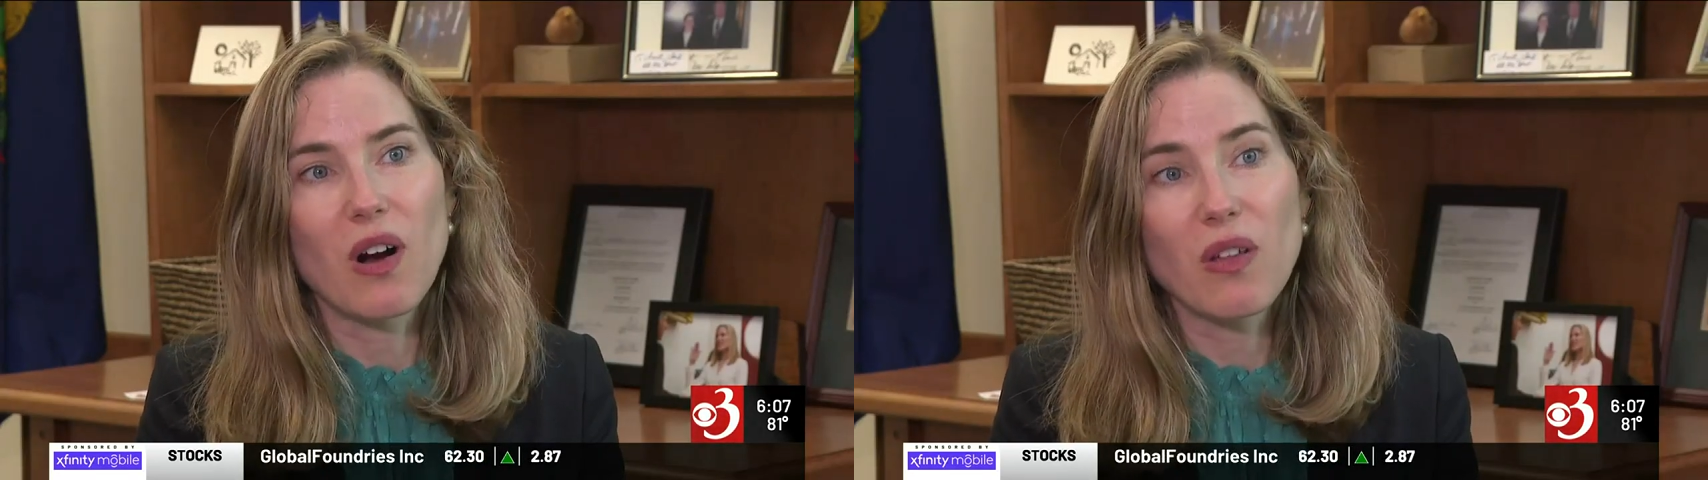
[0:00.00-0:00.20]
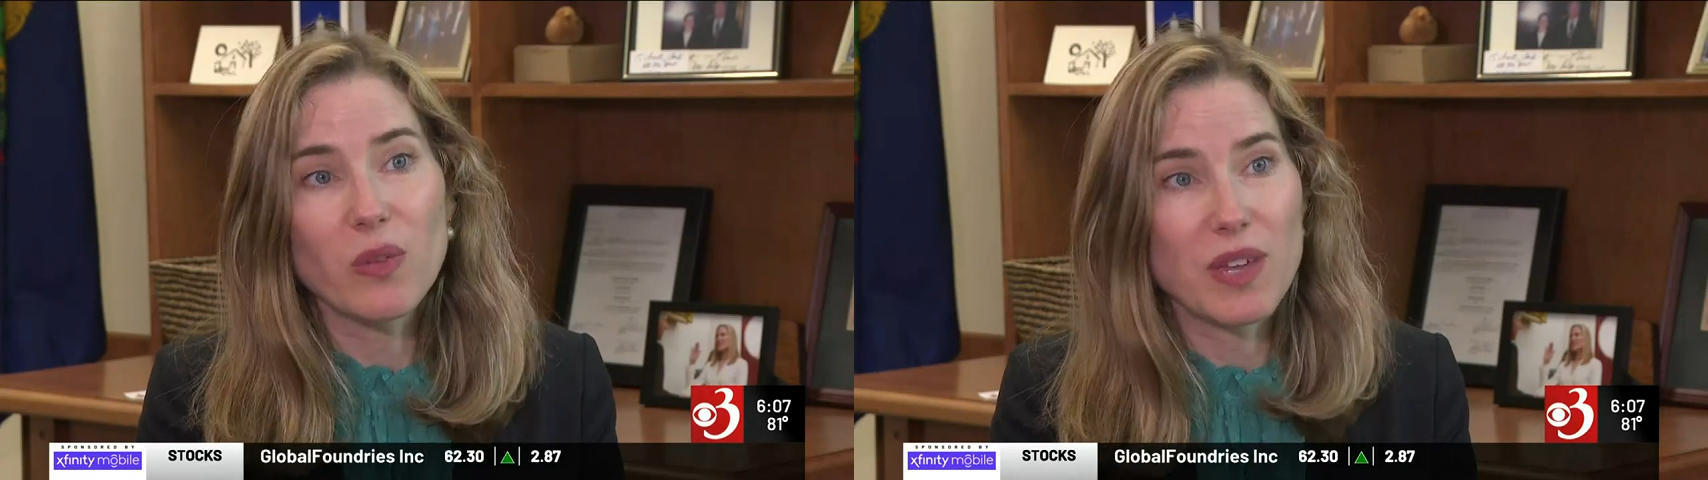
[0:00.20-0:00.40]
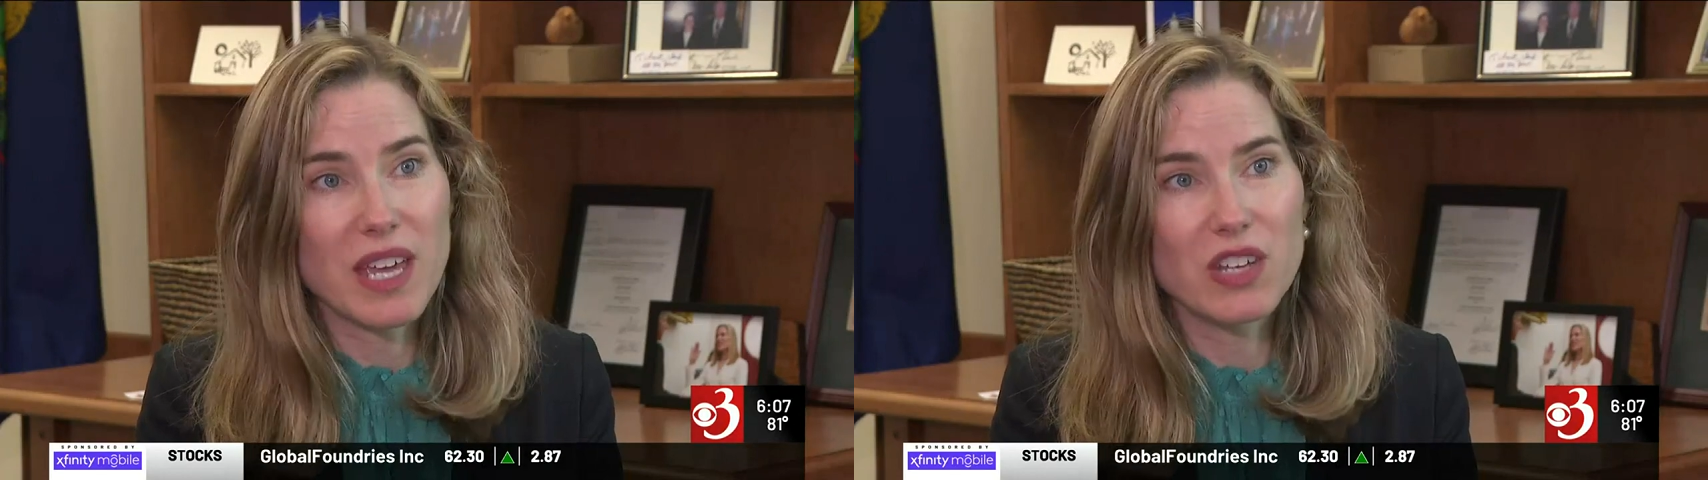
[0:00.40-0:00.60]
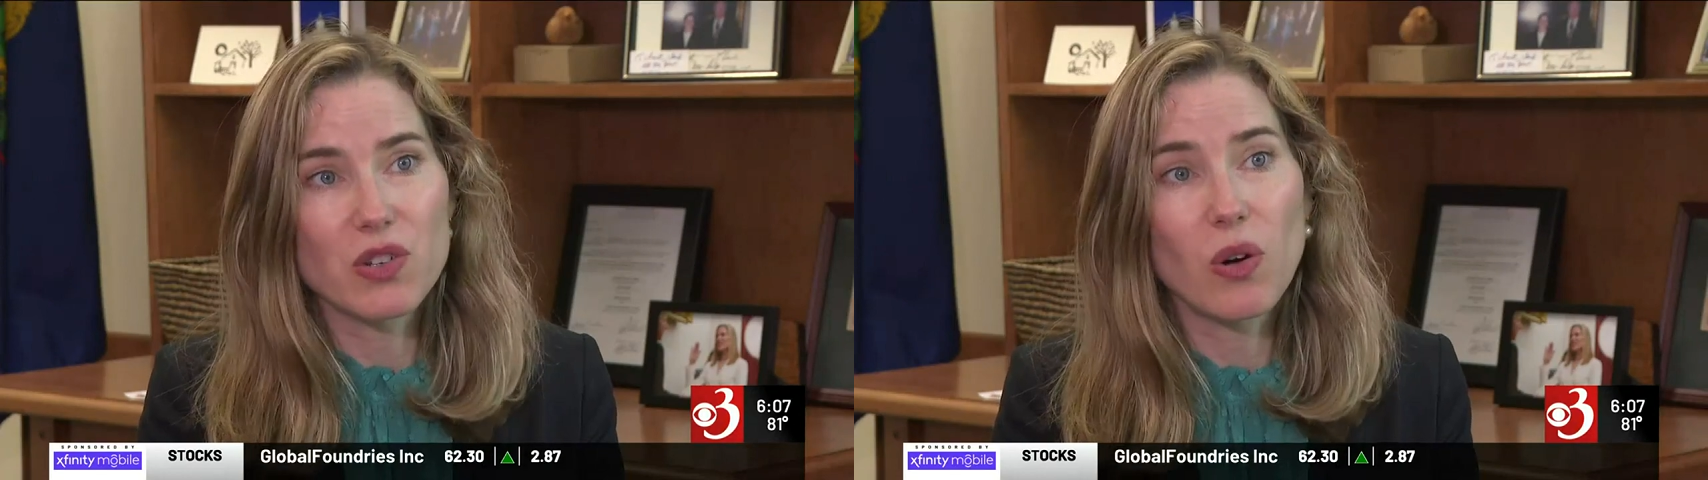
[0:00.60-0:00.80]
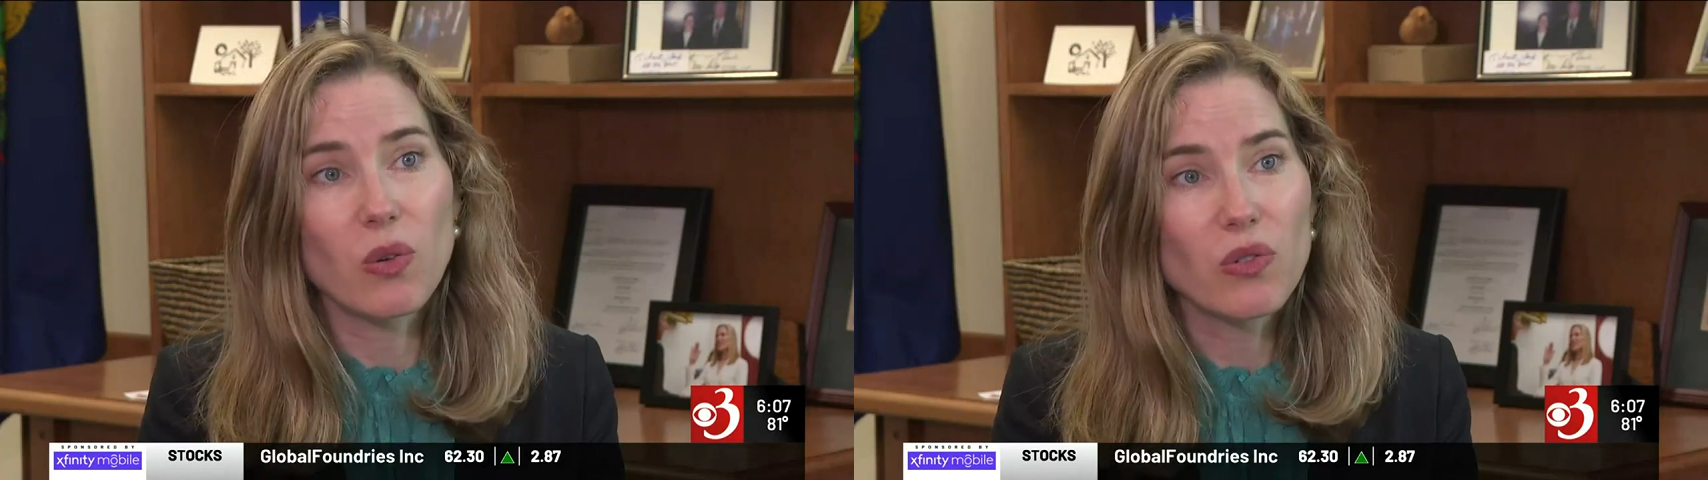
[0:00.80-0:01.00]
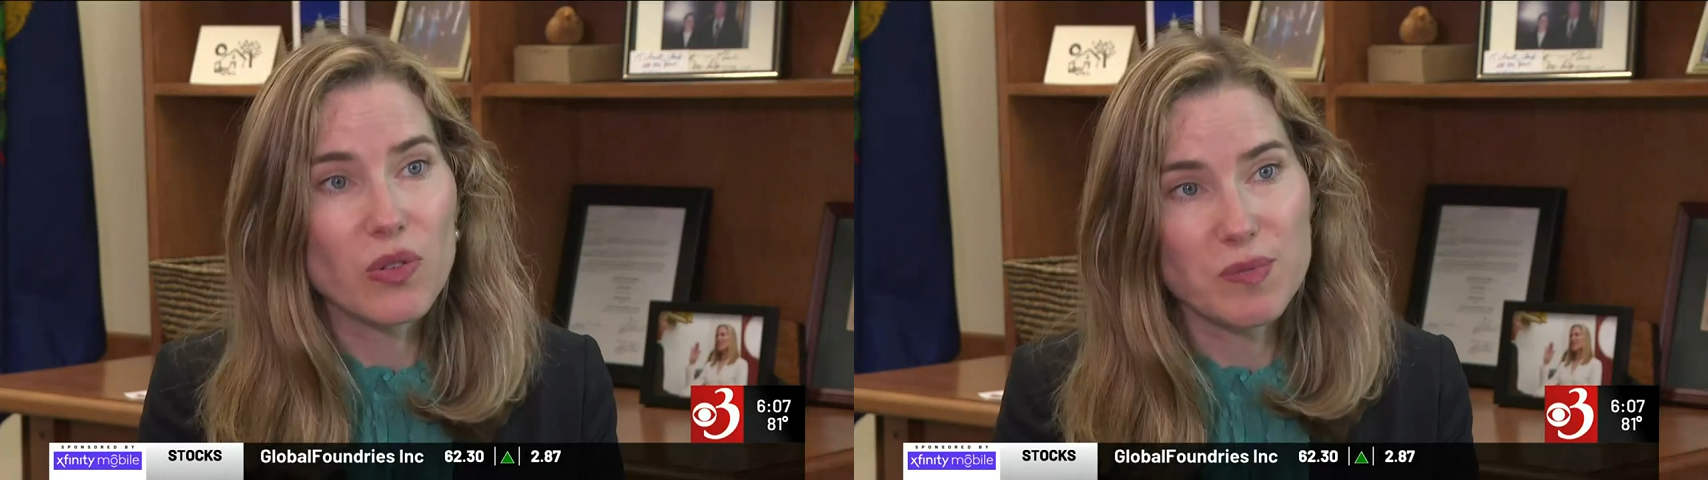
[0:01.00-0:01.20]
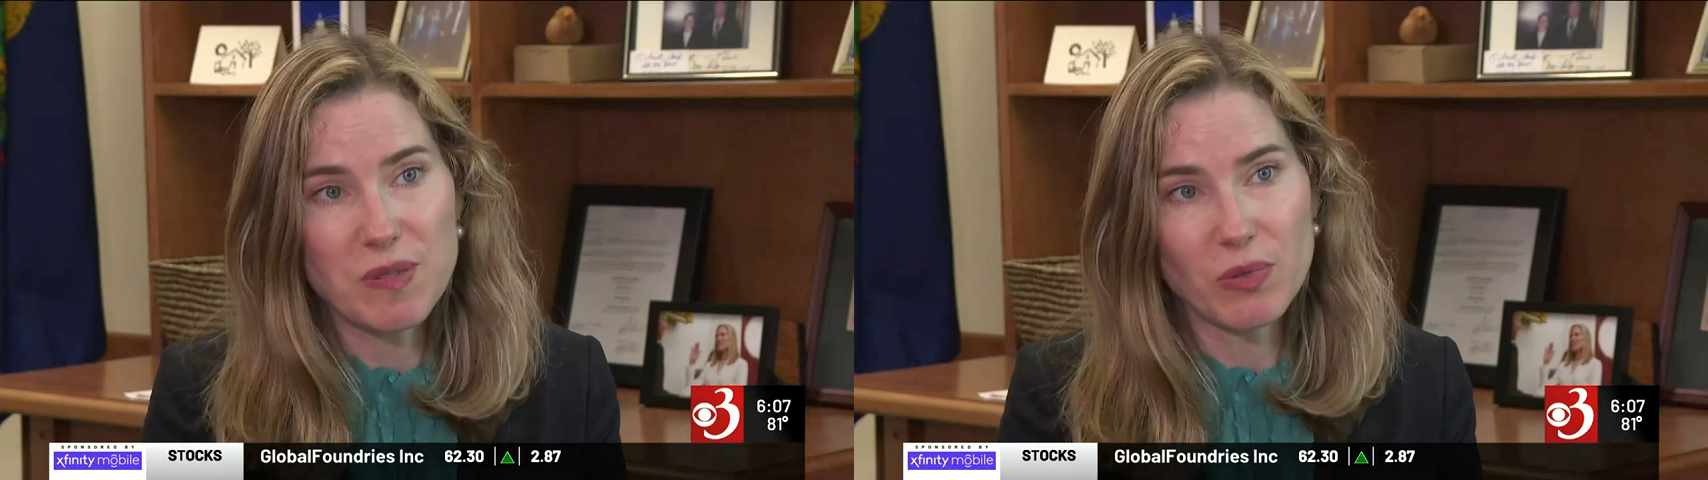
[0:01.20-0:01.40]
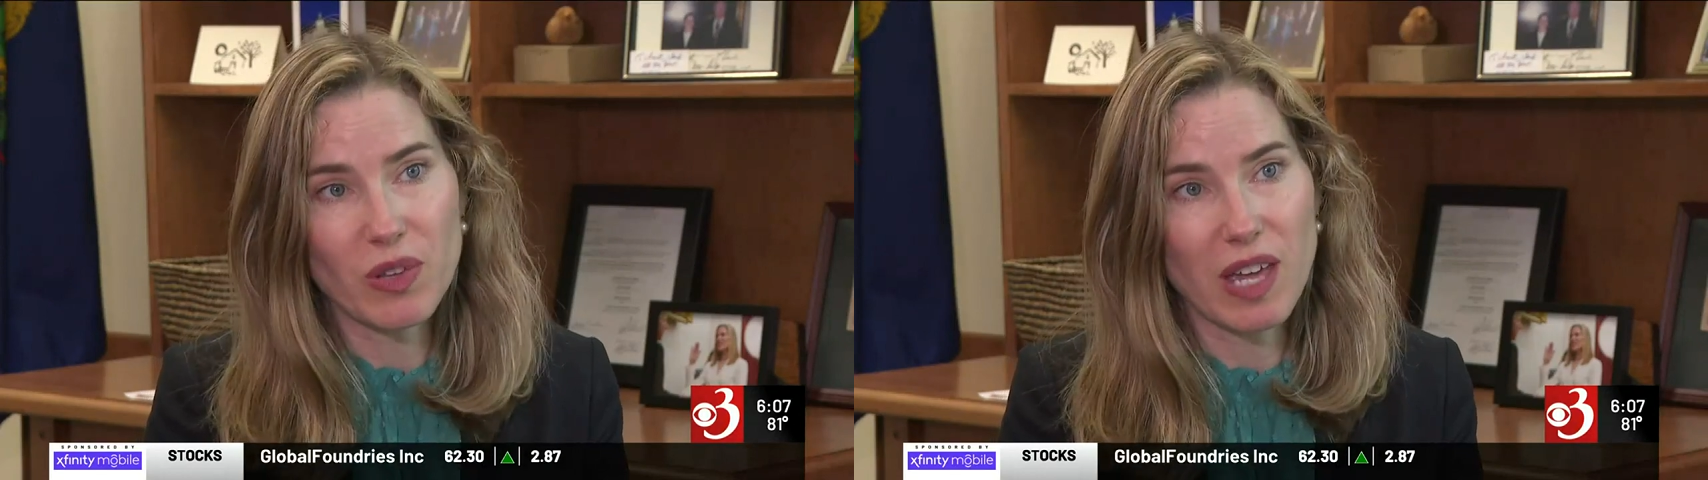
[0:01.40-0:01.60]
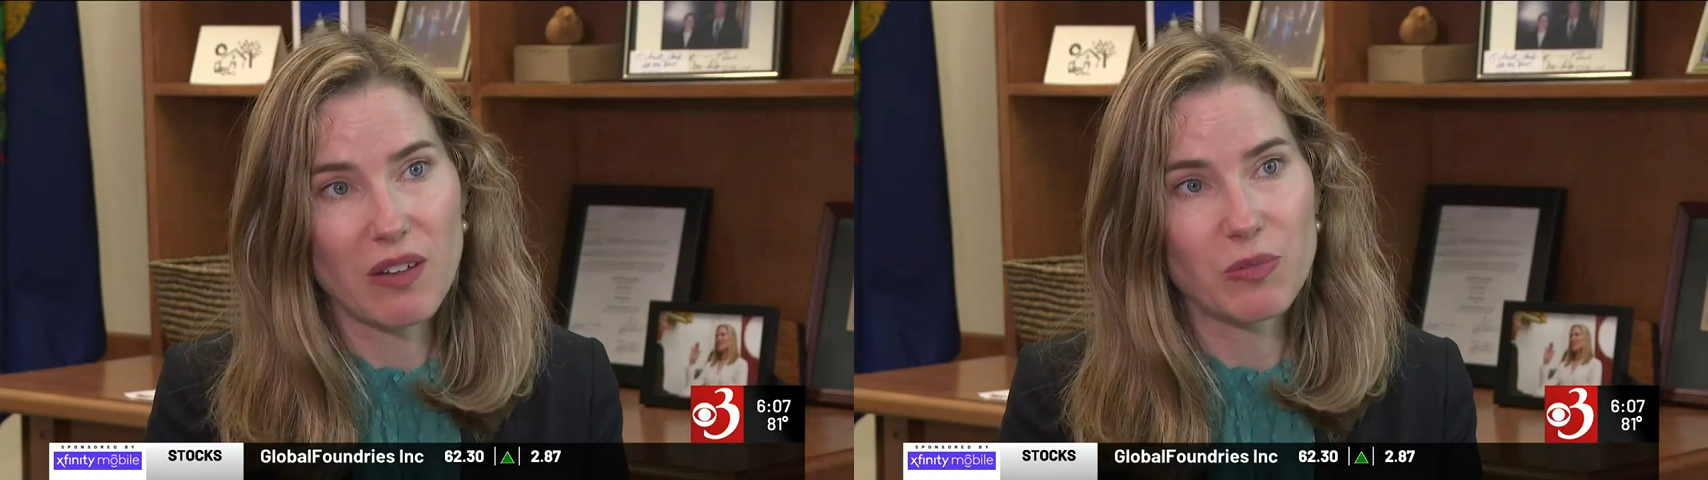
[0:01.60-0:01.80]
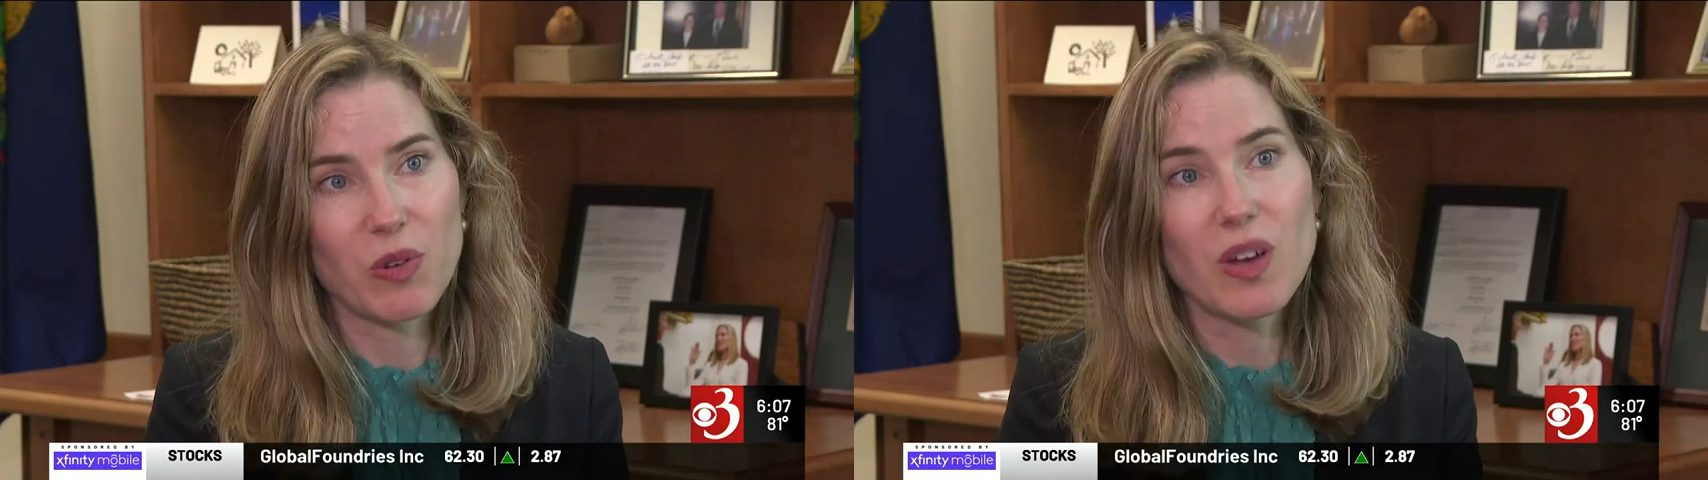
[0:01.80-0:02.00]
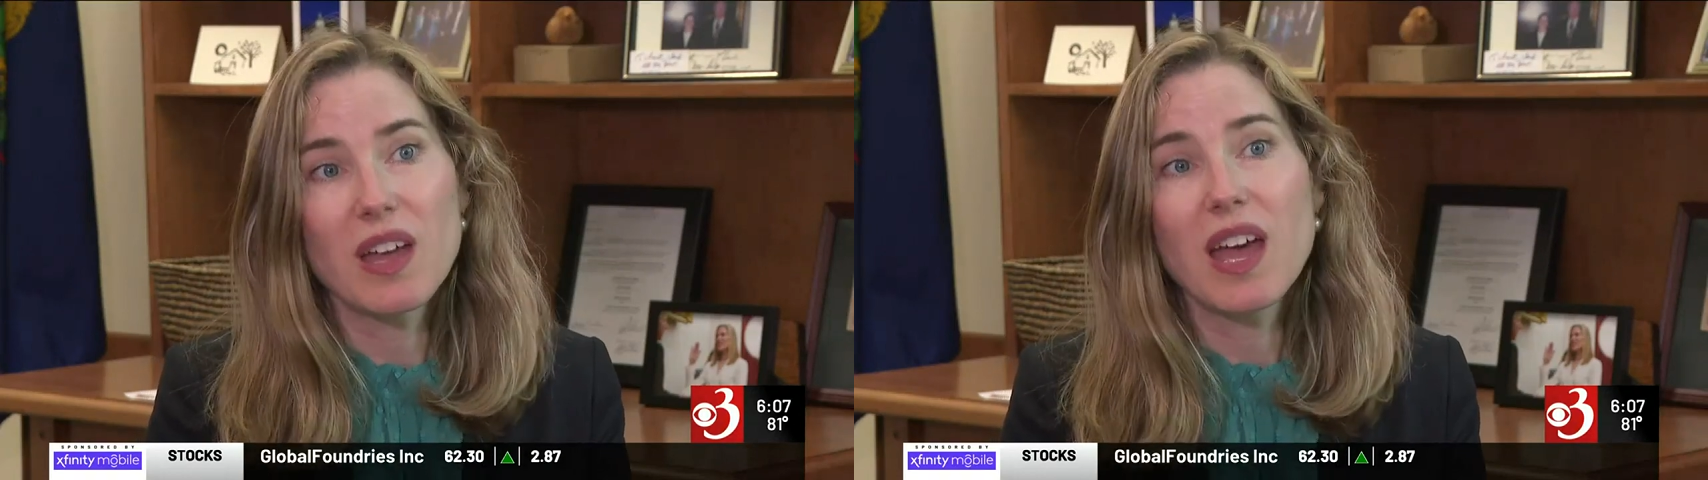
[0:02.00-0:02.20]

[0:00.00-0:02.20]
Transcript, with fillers: all that we can to hold those people accountable